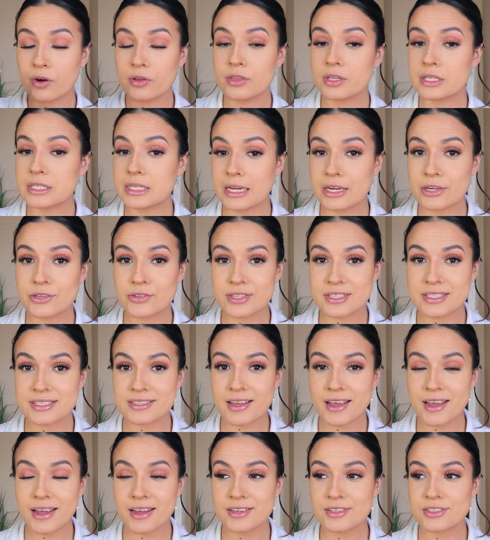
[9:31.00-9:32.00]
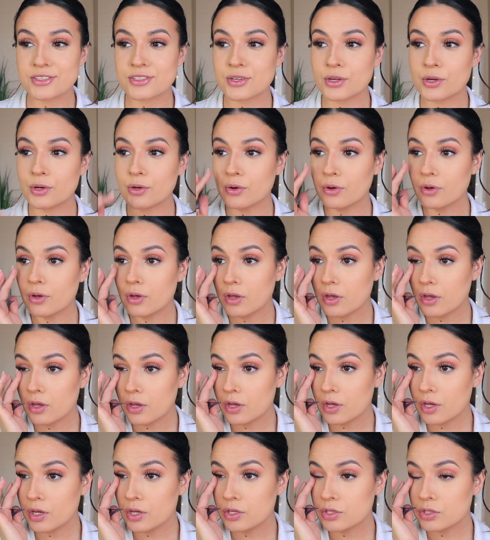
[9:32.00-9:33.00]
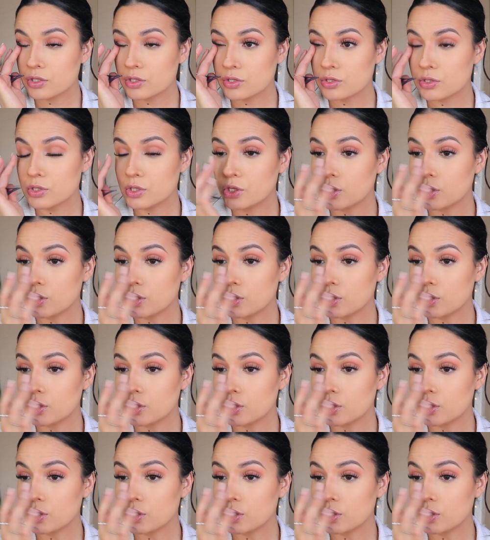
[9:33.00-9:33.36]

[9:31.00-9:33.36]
on the dangerous side. So just do